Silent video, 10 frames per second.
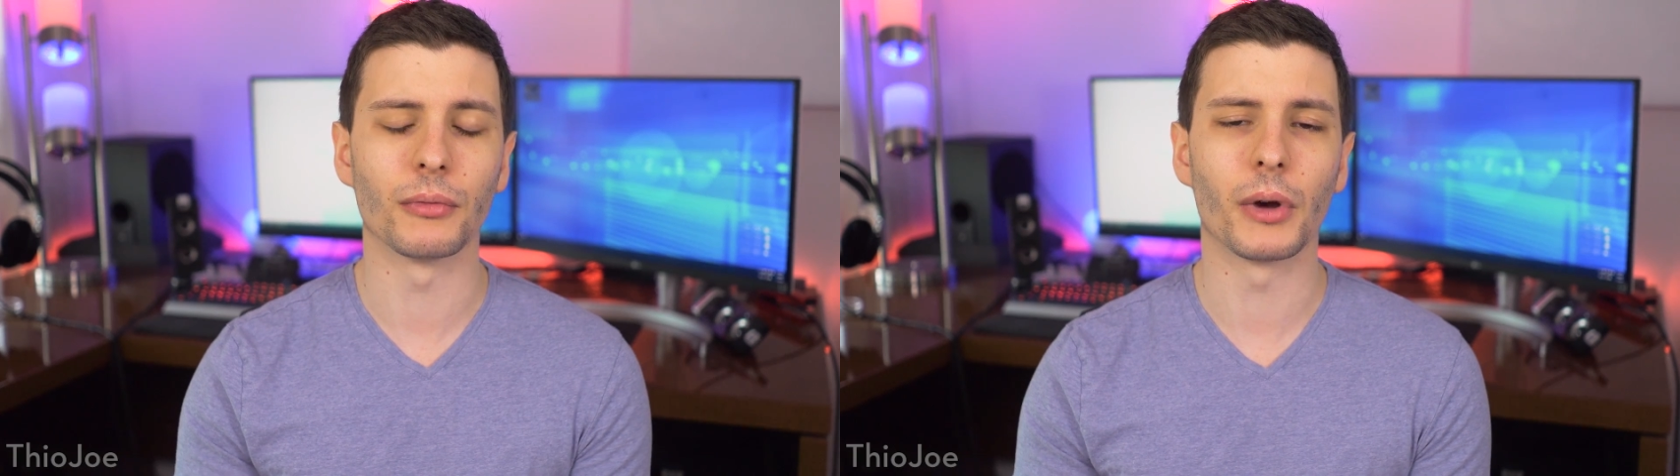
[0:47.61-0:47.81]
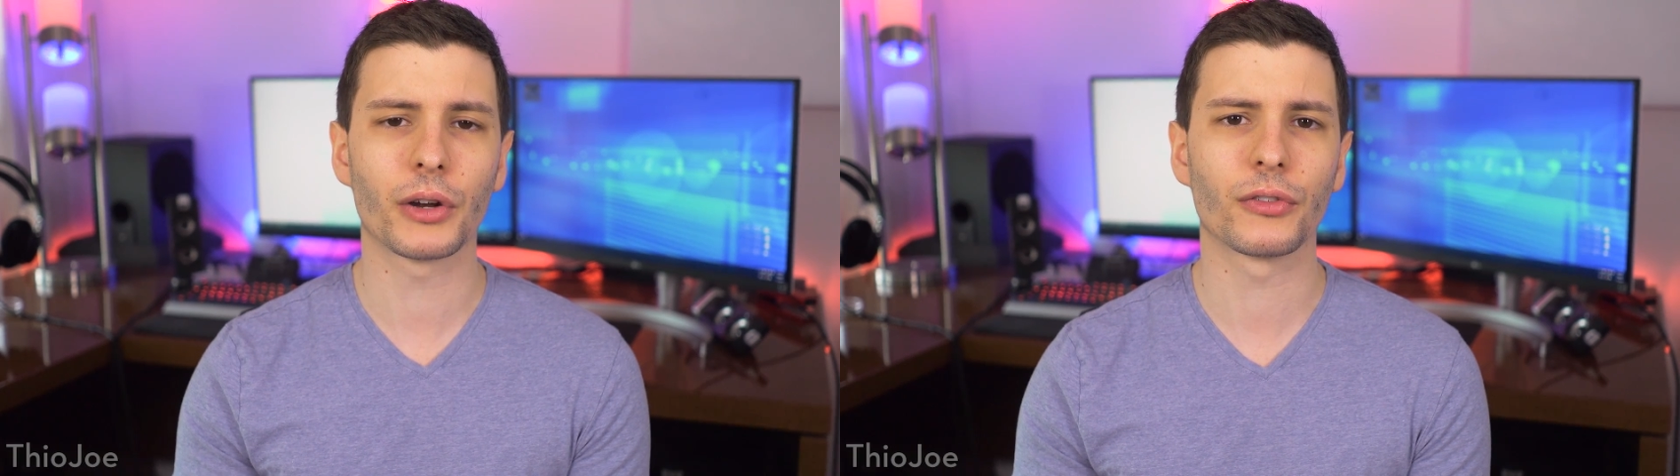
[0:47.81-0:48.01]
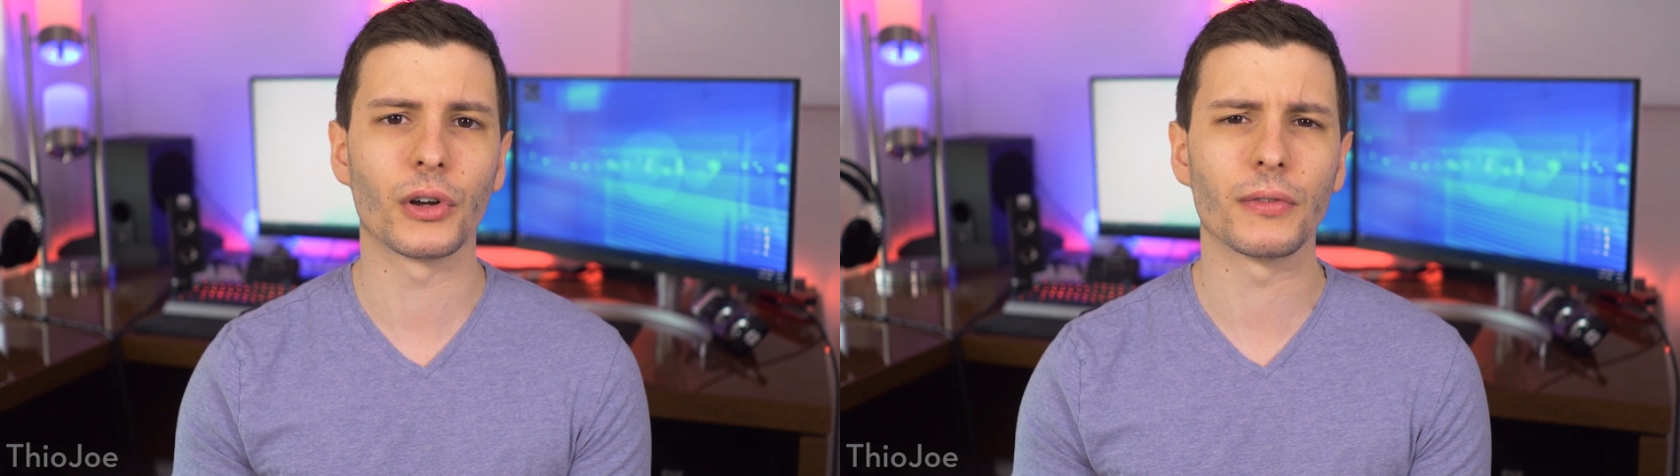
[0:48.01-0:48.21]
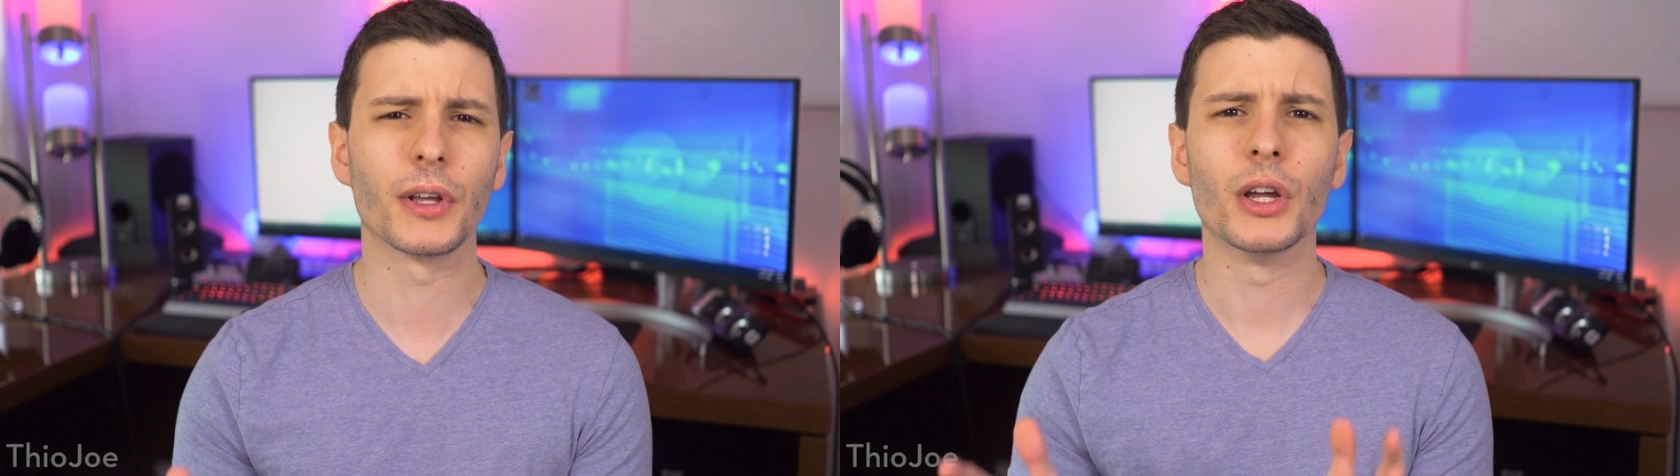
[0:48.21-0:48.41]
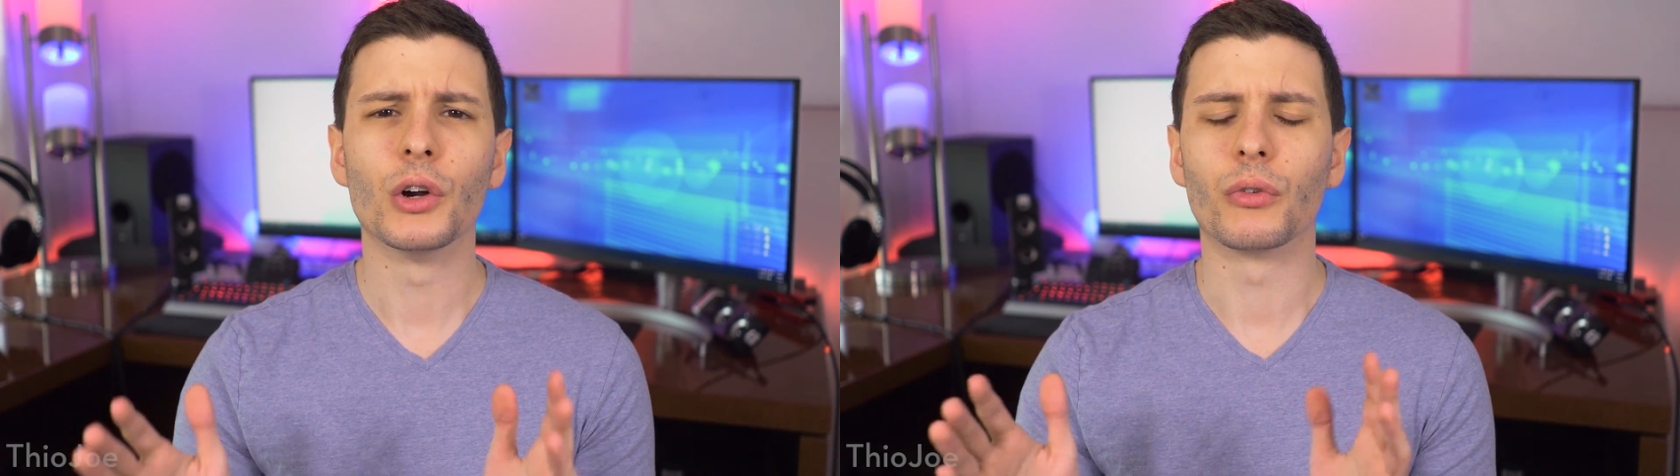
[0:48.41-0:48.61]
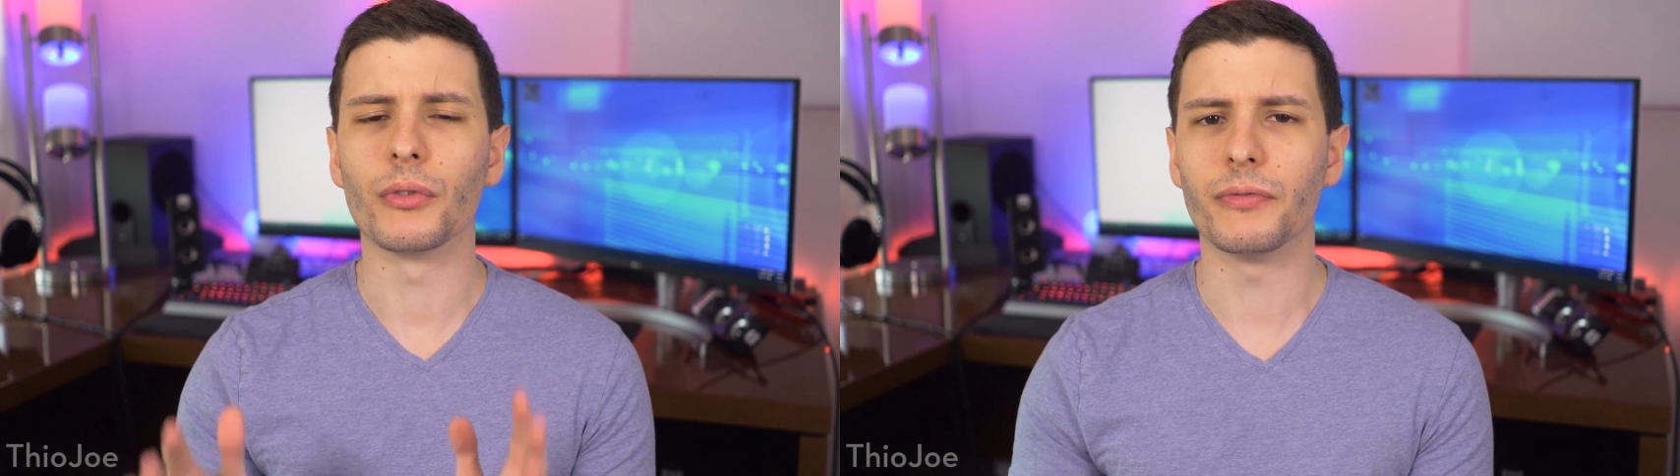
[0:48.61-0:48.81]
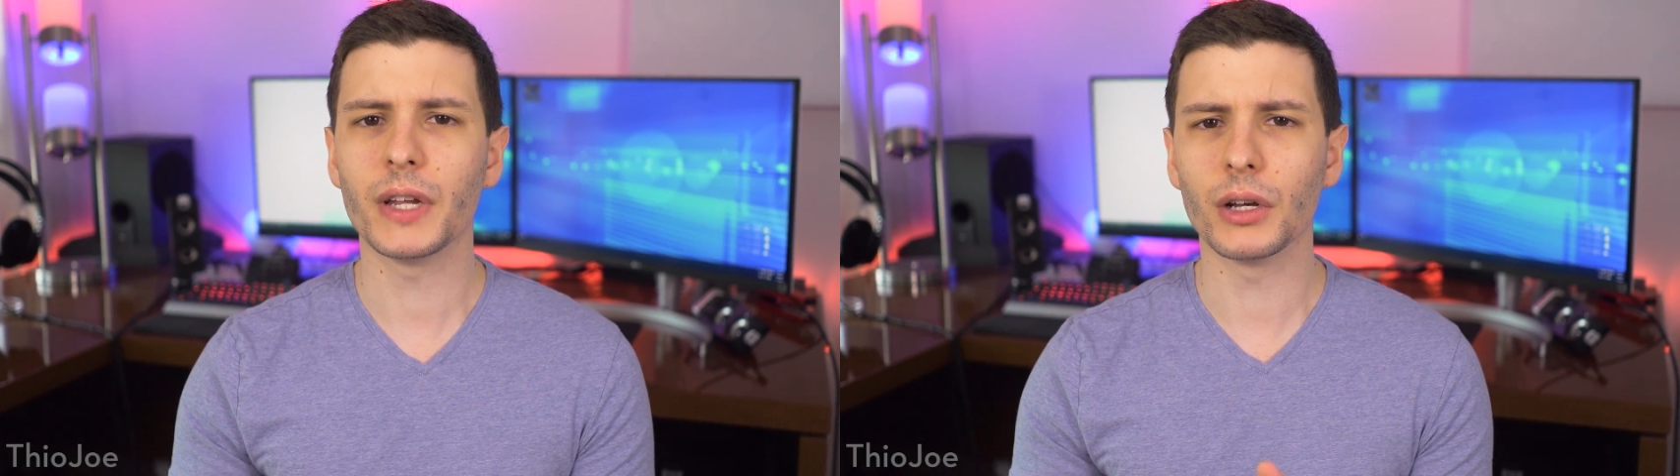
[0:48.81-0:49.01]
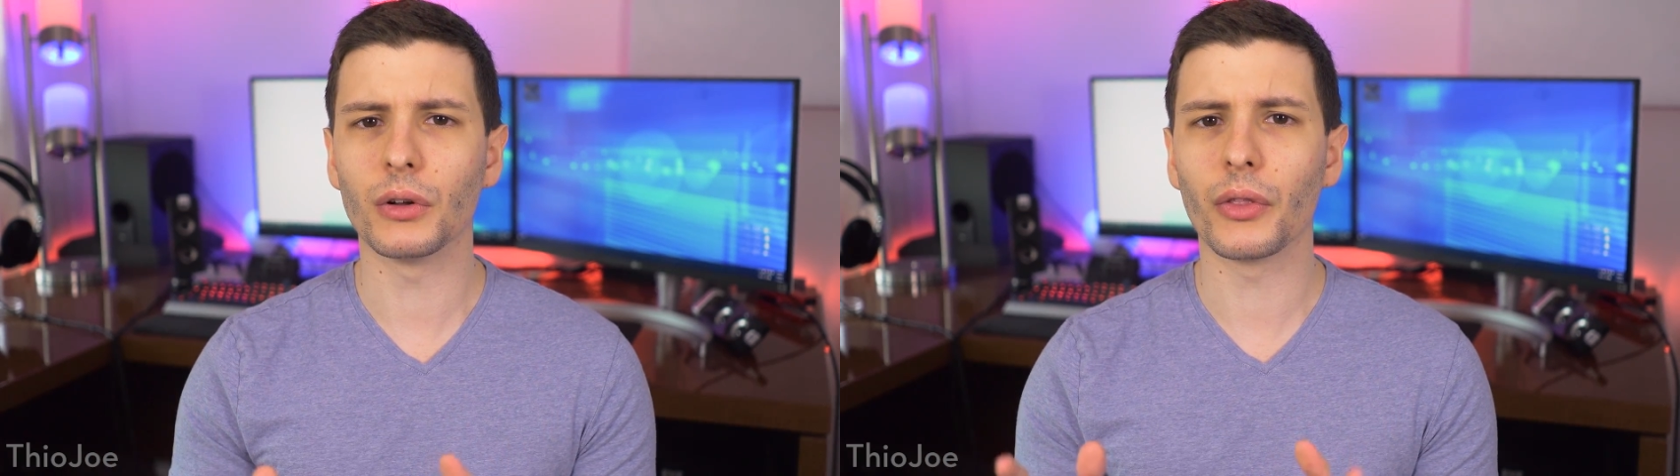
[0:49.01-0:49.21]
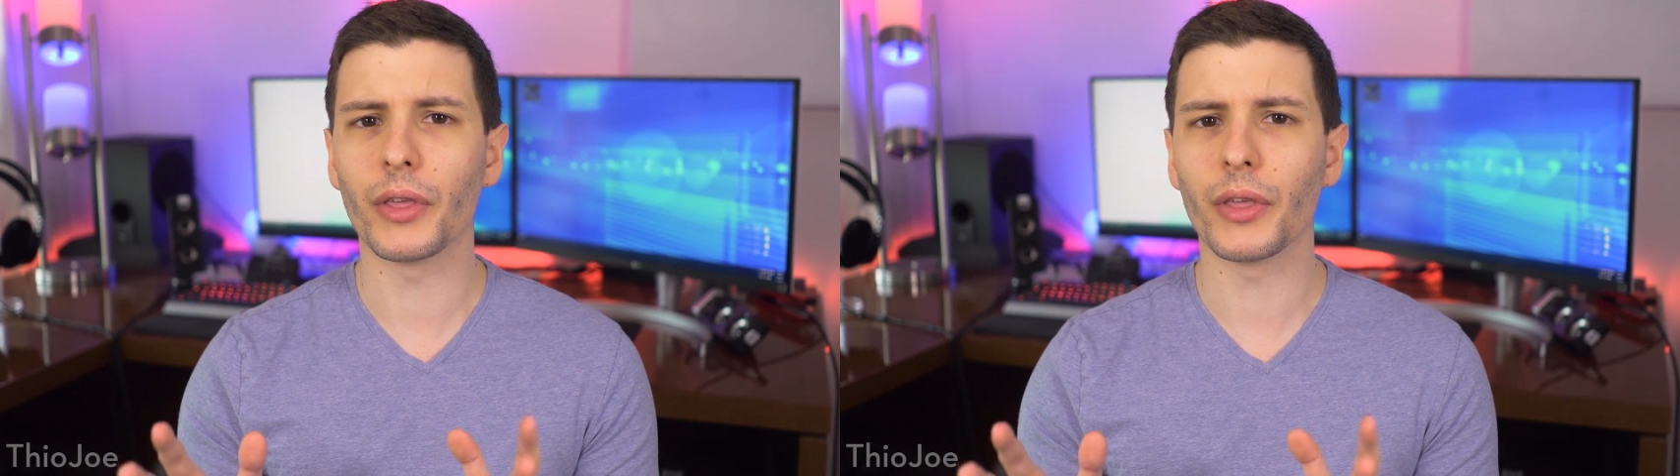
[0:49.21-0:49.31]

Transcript: from Microsoft, reveal